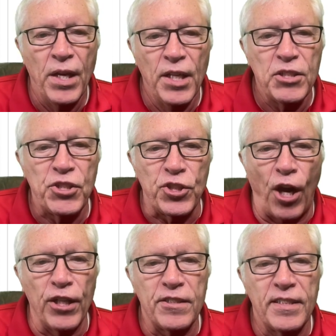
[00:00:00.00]

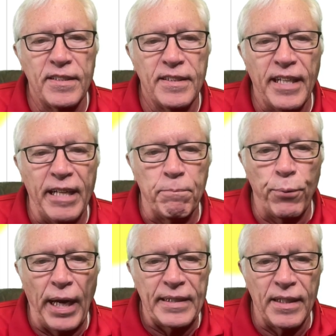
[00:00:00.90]
Start and
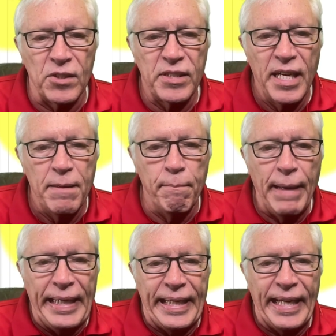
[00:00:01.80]
practice.
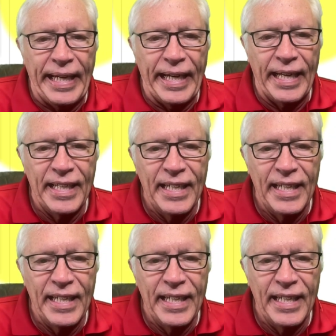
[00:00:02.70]
Making.